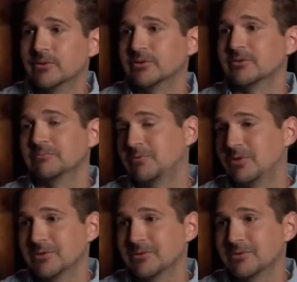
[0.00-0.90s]
which is
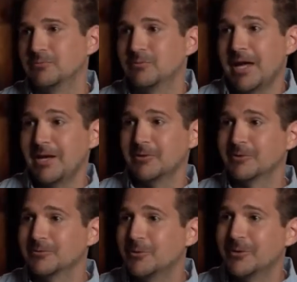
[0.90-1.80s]
just, hey,
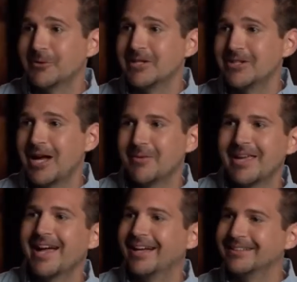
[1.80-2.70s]
you're doing a great job.
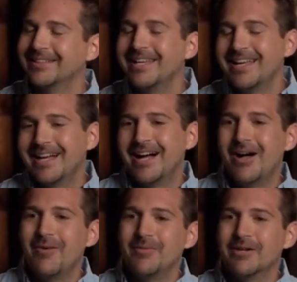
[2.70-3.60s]
Yeah.
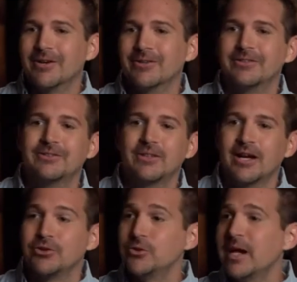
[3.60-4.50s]
There's
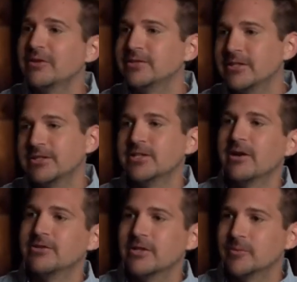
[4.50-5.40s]
shootouts that you can
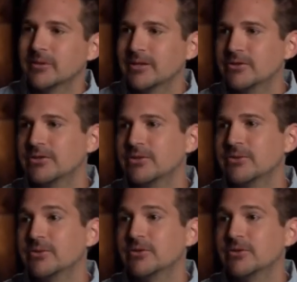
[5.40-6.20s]
challenge other players to.